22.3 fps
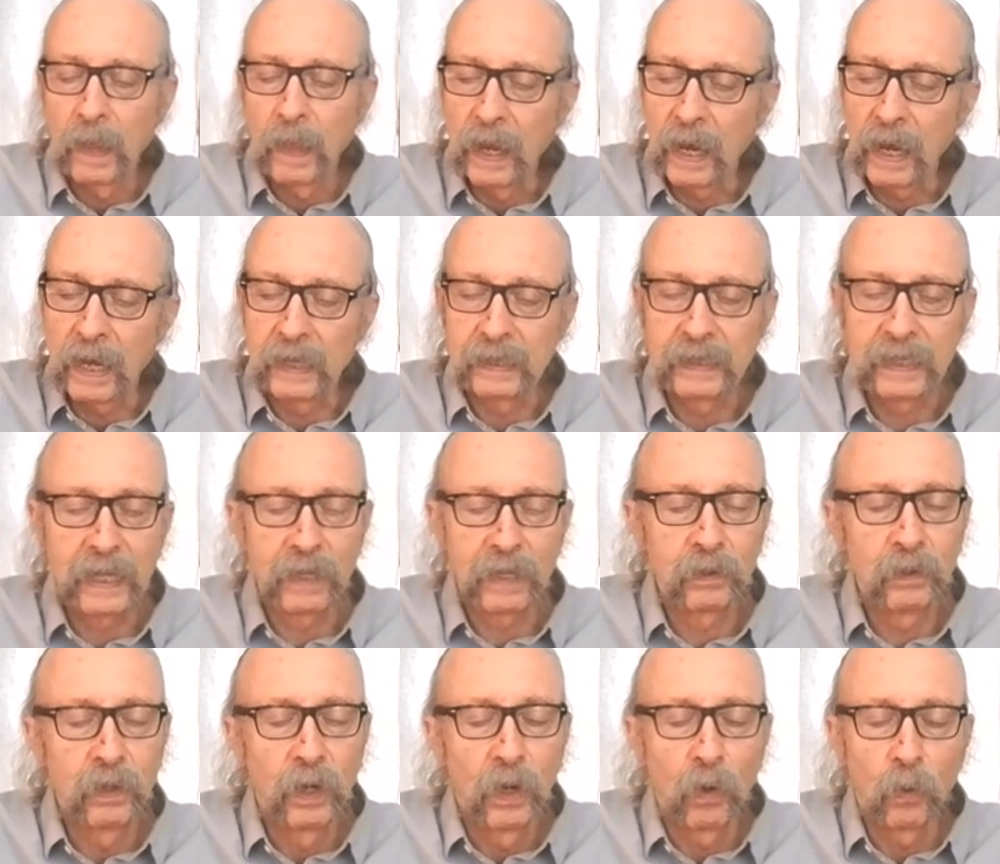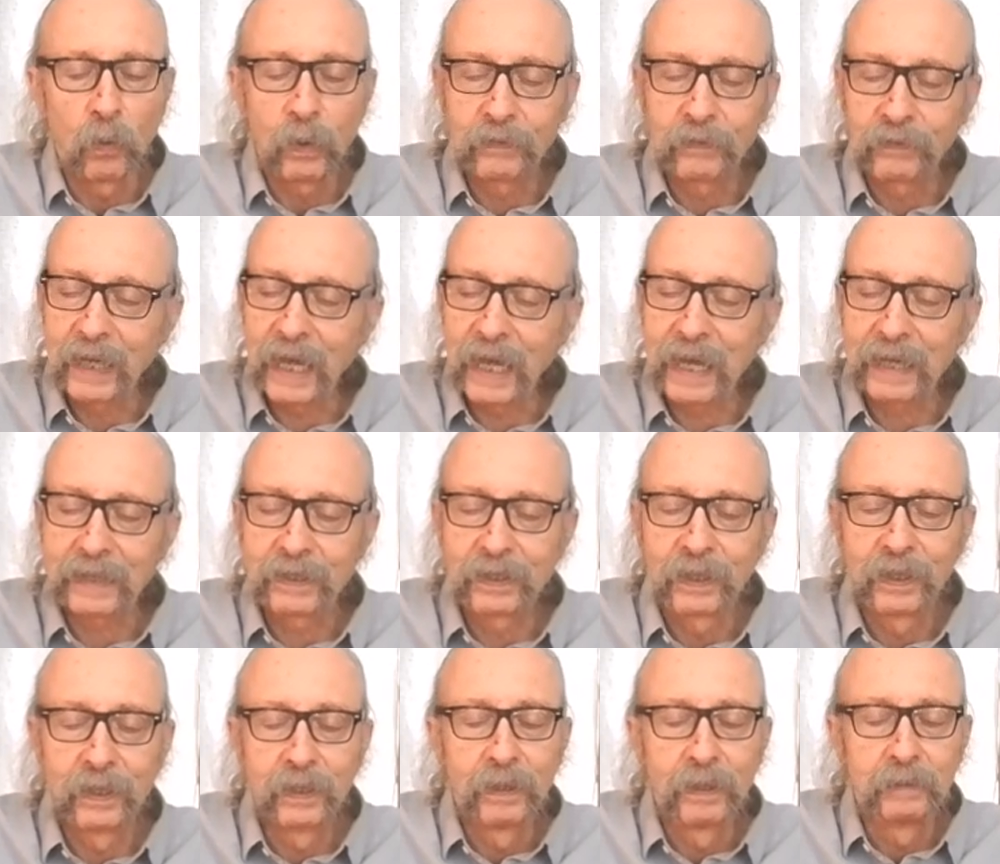And then we've got
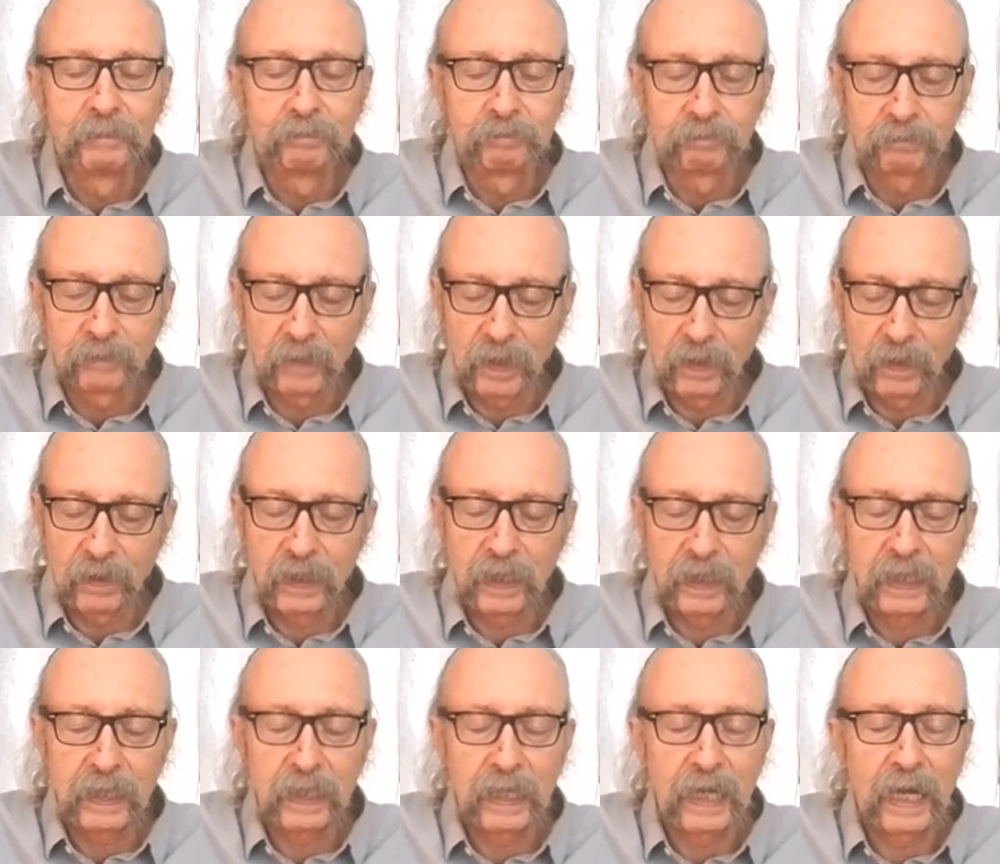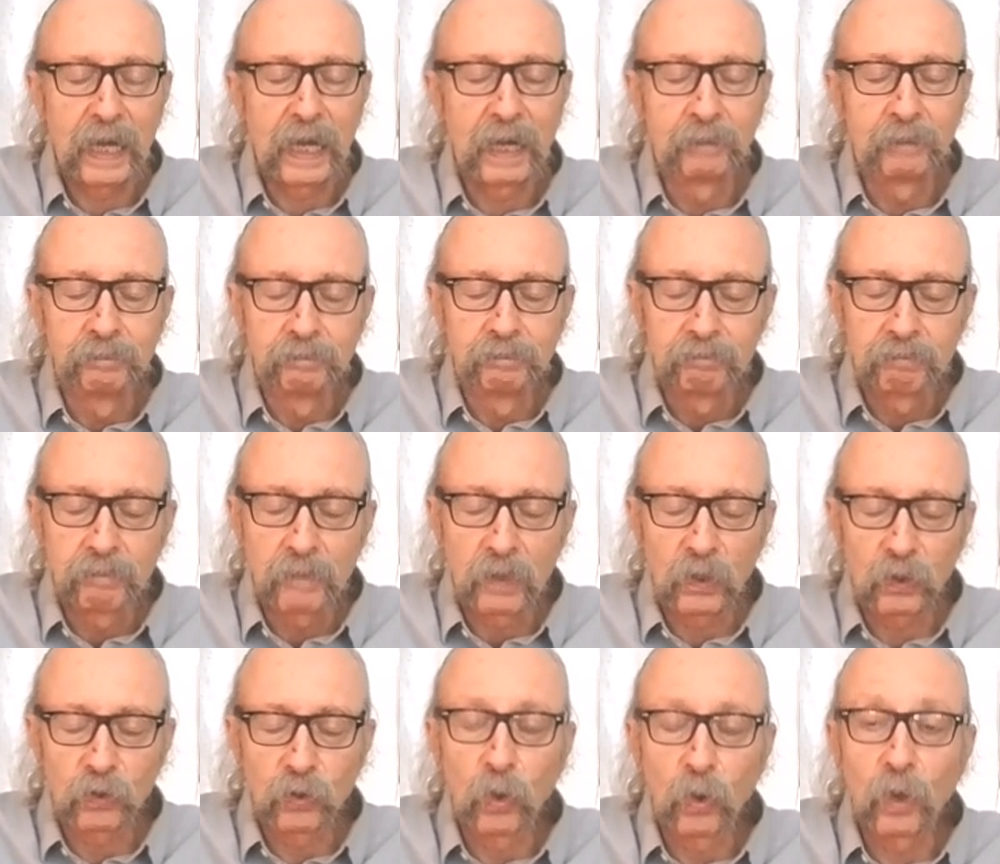the
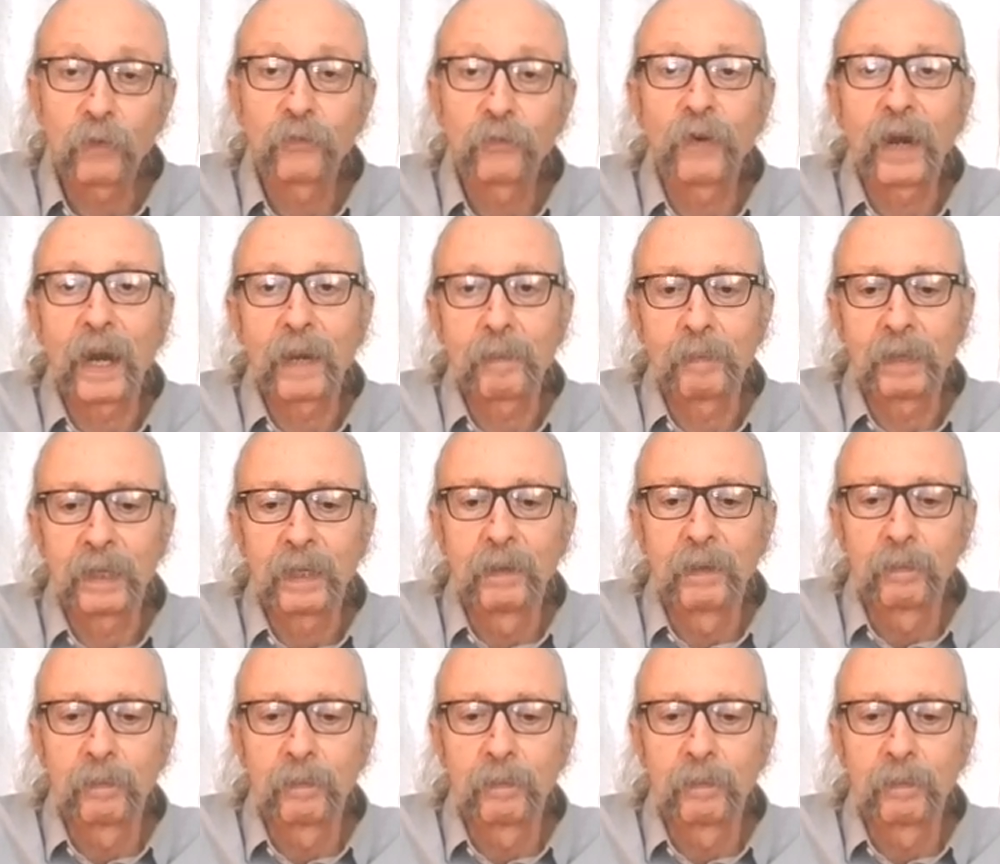chord fragment.